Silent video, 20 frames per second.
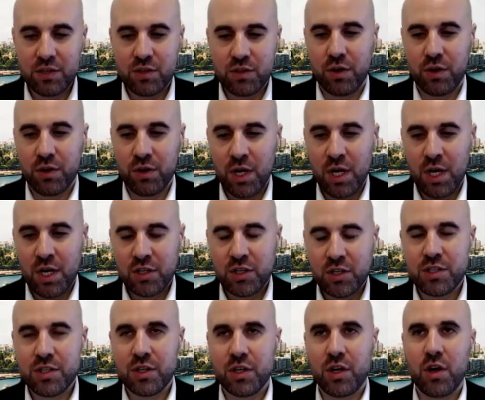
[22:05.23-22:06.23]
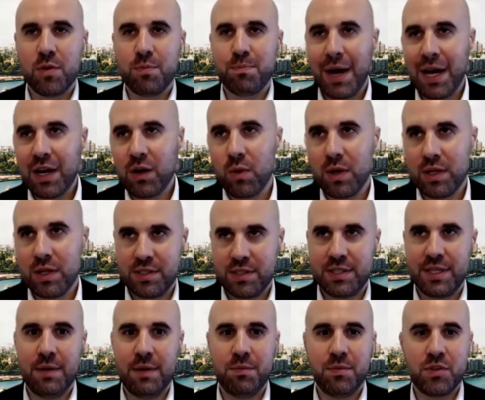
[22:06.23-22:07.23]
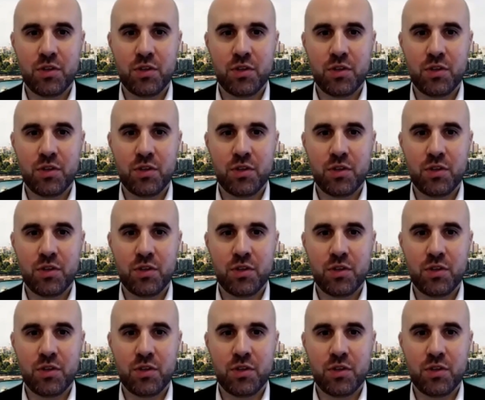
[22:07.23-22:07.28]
So just to go back one step,